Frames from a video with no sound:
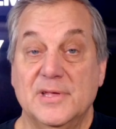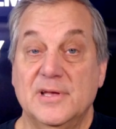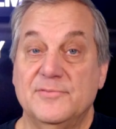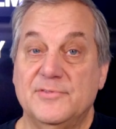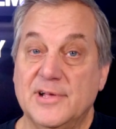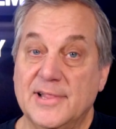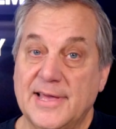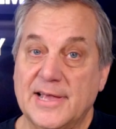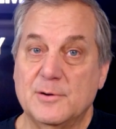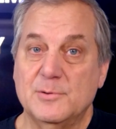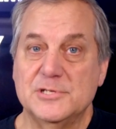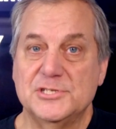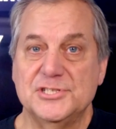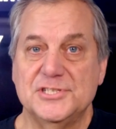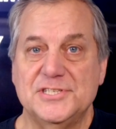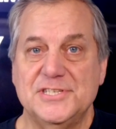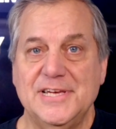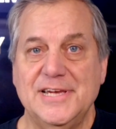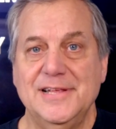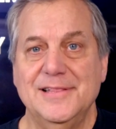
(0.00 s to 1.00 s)
If you like what you
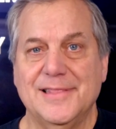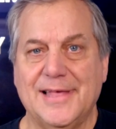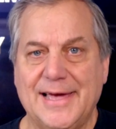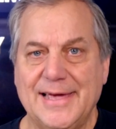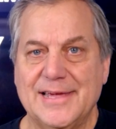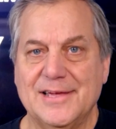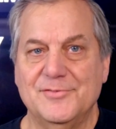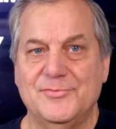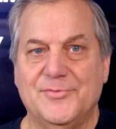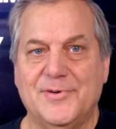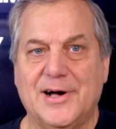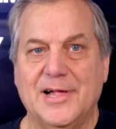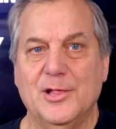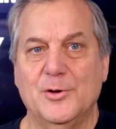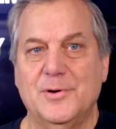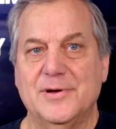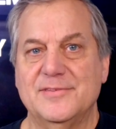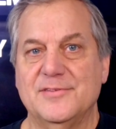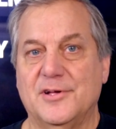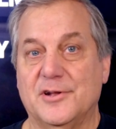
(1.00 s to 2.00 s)
see, like and follow
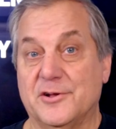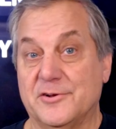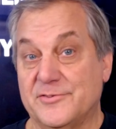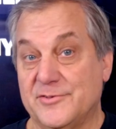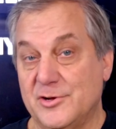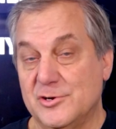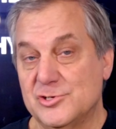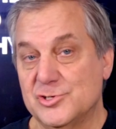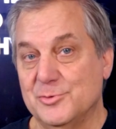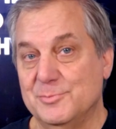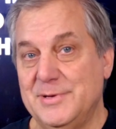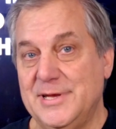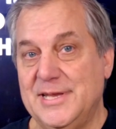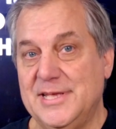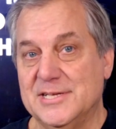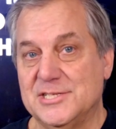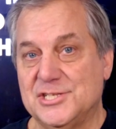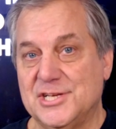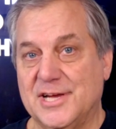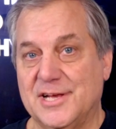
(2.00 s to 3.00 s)
us on our social
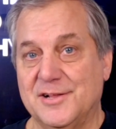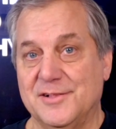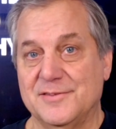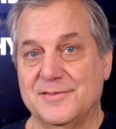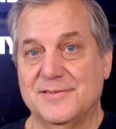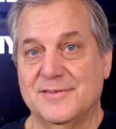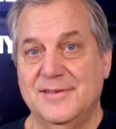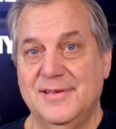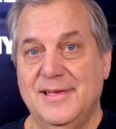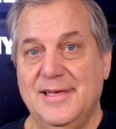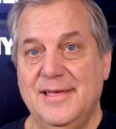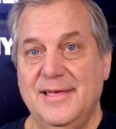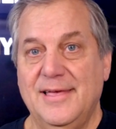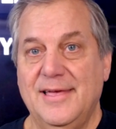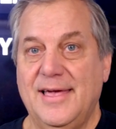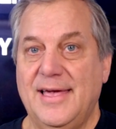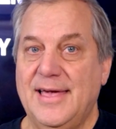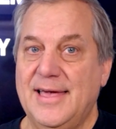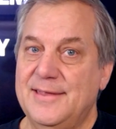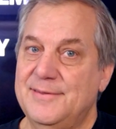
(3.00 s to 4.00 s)
media channels.
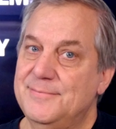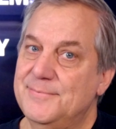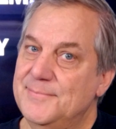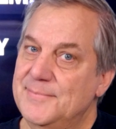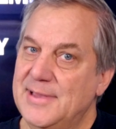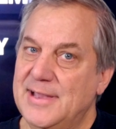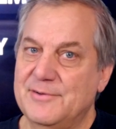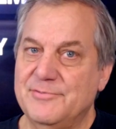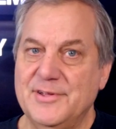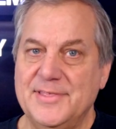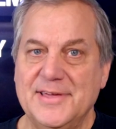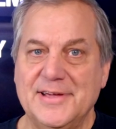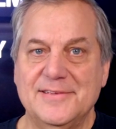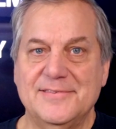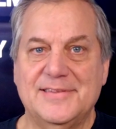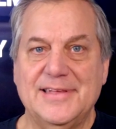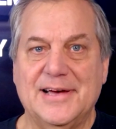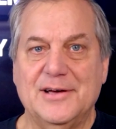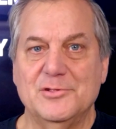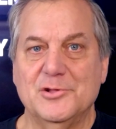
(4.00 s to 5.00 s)
And everything is
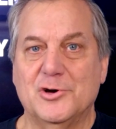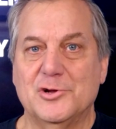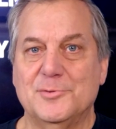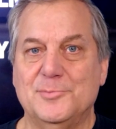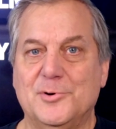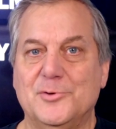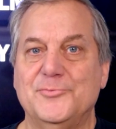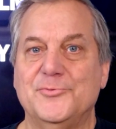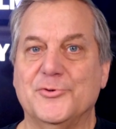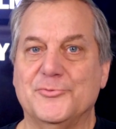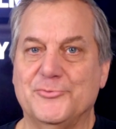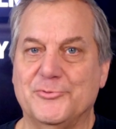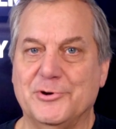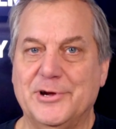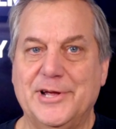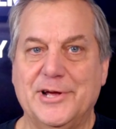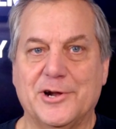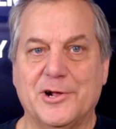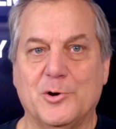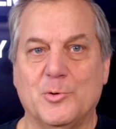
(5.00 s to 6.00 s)
downloadable for
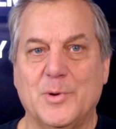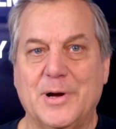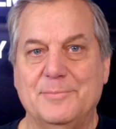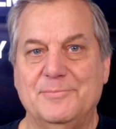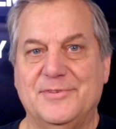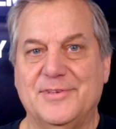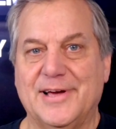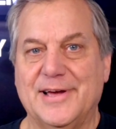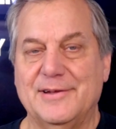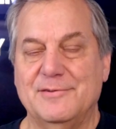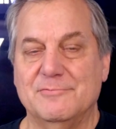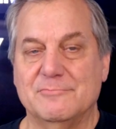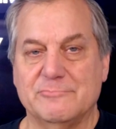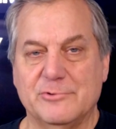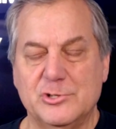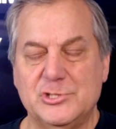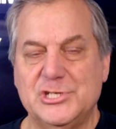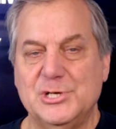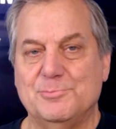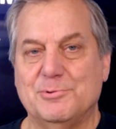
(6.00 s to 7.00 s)
free on our website,
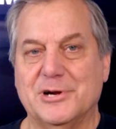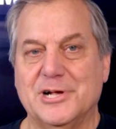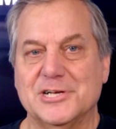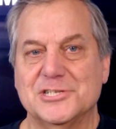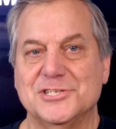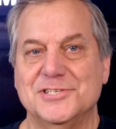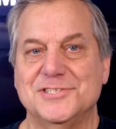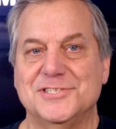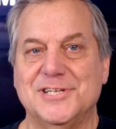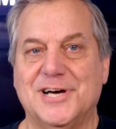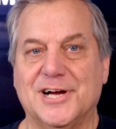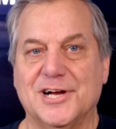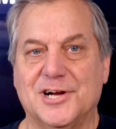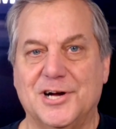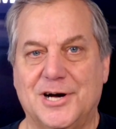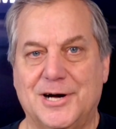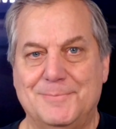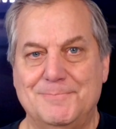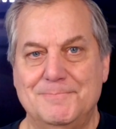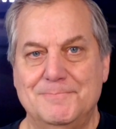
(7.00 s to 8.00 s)

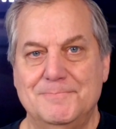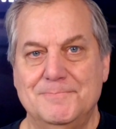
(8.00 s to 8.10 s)
ruchiproductions.com.